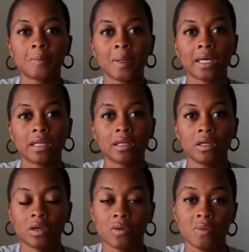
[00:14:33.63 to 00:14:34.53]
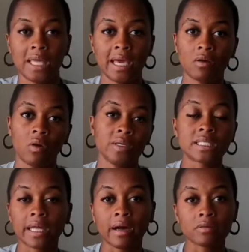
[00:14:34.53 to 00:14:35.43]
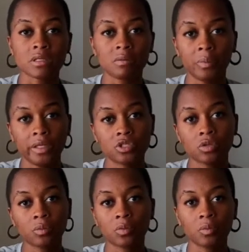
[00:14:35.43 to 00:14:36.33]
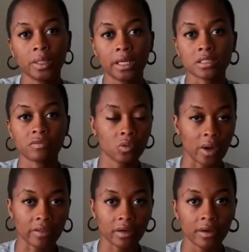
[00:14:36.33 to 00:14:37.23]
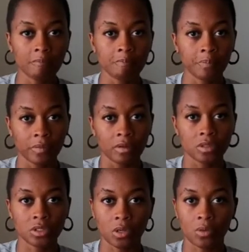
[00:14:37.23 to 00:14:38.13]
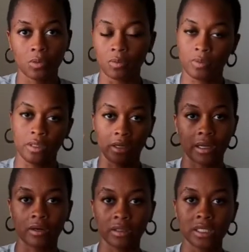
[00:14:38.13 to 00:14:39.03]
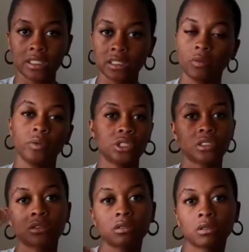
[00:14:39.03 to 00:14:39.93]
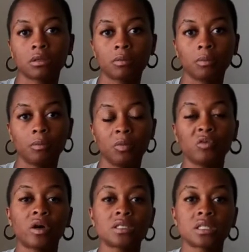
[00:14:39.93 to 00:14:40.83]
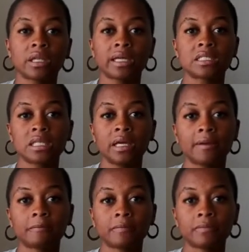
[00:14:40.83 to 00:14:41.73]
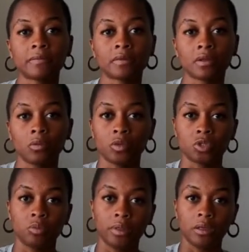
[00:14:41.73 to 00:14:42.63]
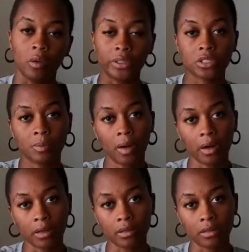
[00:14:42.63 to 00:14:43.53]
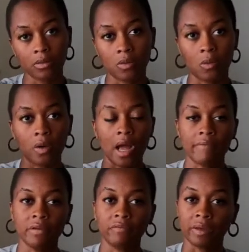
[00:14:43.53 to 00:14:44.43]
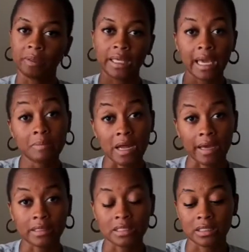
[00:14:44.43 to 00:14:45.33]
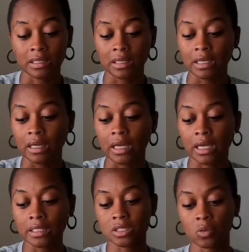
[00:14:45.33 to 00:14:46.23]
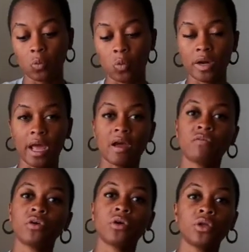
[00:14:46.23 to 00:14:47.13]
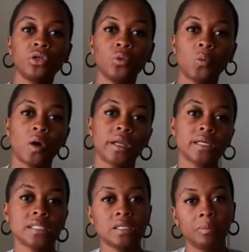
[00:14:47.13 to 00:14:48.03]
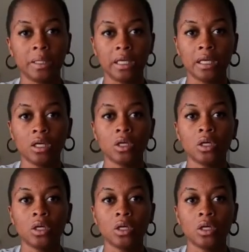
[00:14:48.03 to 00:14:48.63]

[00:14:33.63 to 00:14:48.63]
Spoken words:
but you know, we can't always get out to the beach or the pool because of the weather. So we look at our list and we just move on to the next thing, which would be going to the park or having family game night. It's whatever you want it to be.